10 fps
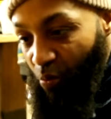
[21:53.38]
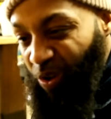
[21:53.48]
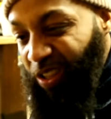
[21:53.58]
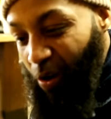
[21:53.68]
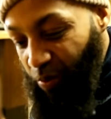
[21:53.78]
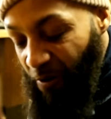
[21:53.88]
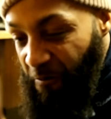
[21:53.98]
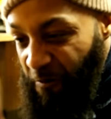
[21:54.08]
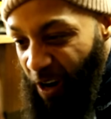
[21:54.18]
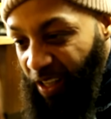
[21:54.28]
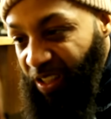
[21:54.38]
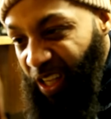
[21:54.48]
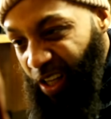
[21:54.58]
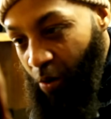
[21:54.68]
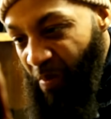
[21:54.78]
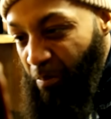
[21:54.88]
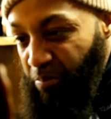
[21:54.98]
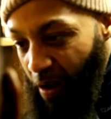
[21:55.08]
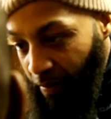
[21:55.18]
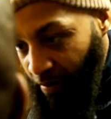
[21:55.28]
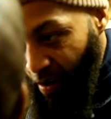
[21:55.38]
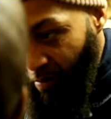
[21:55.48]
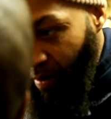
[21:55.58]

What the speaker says: What's up with the fucking ticket on my brother, yo?